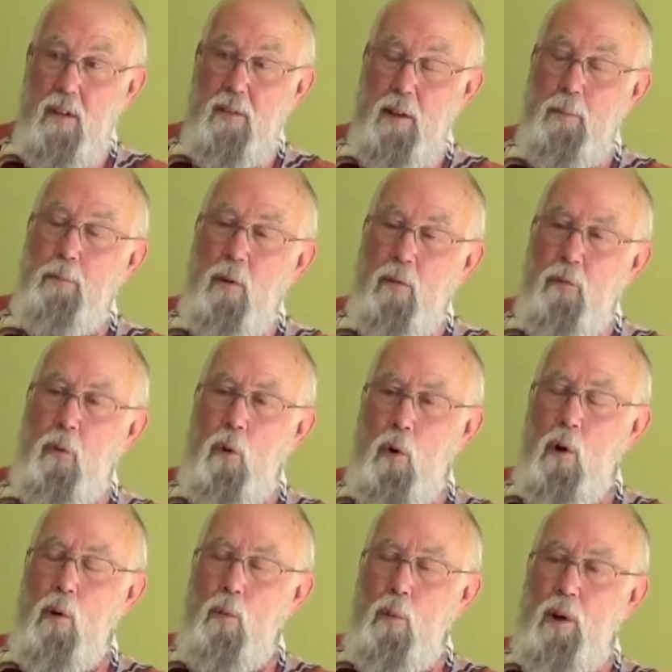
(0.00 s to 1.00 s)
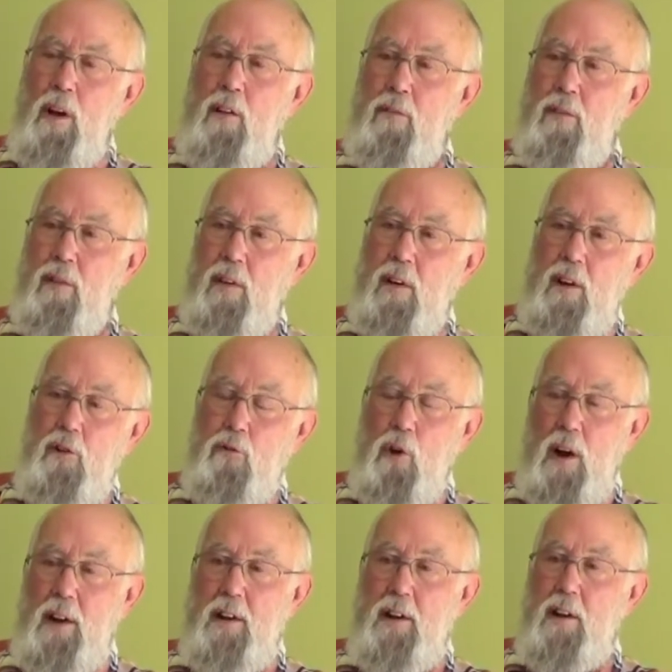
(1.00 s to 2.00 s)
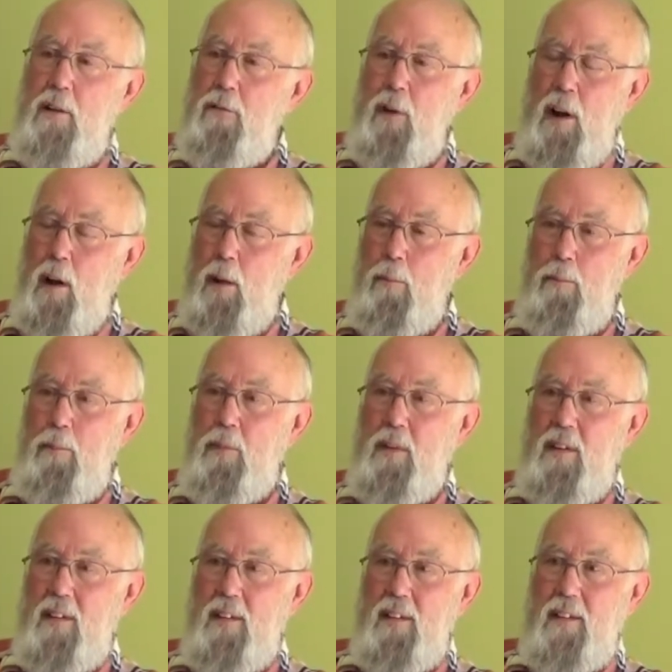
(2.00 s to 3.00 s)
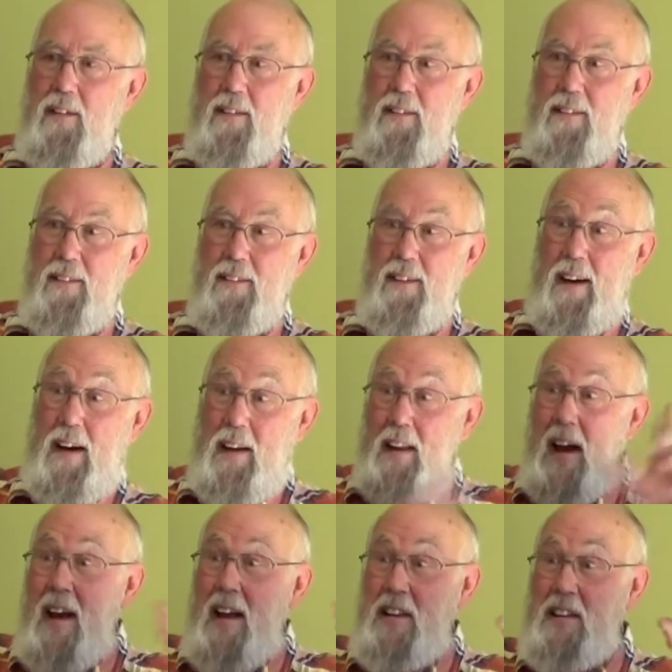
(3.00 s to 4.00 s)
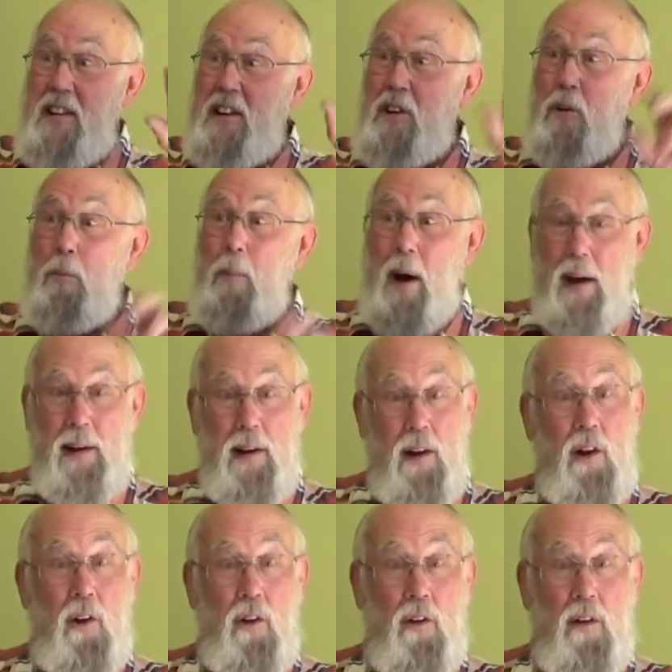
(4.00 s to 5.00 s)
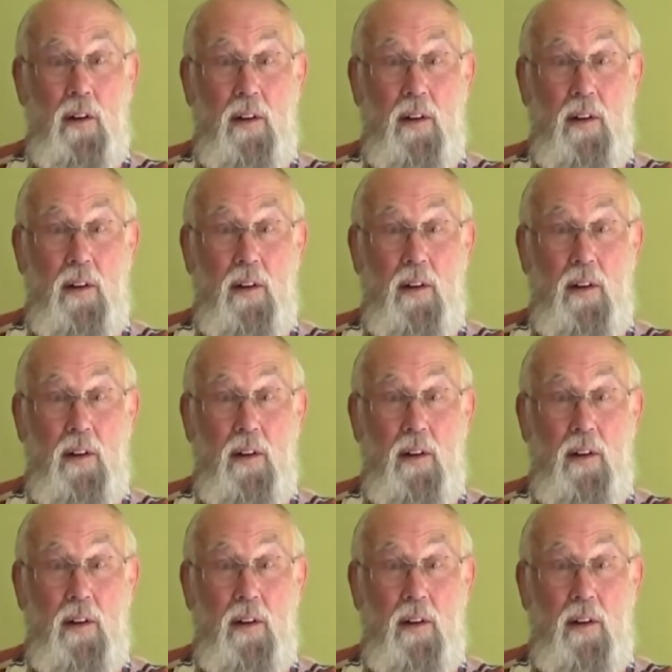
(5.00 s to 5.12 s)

That before we've tried to develop an ideal model,